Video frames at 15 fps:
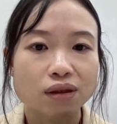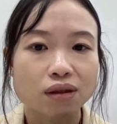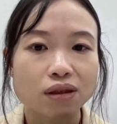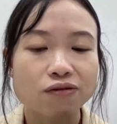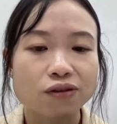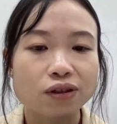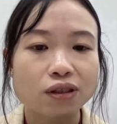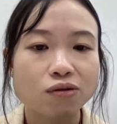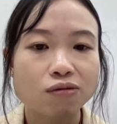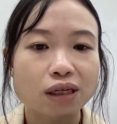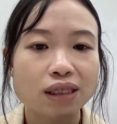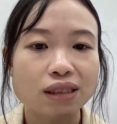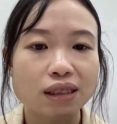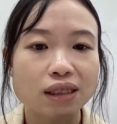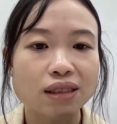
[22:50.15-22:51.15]
the first
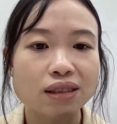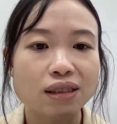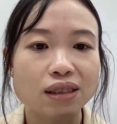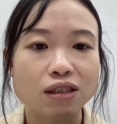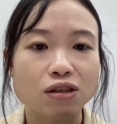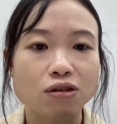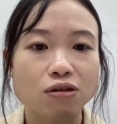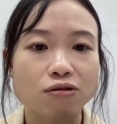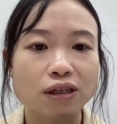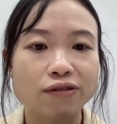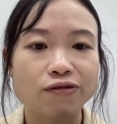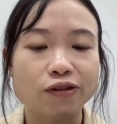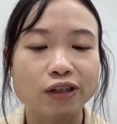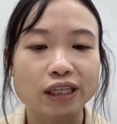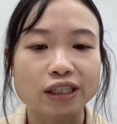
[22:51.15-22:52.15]
one is the
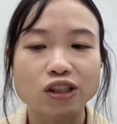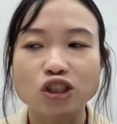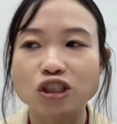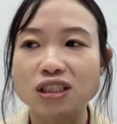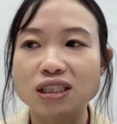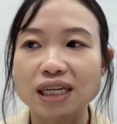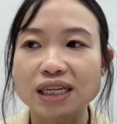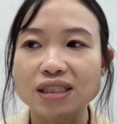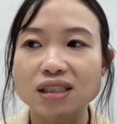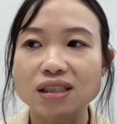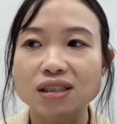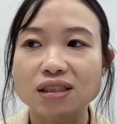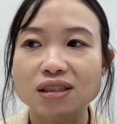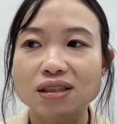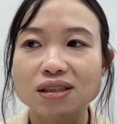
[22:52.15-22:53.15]
histogram for engine size.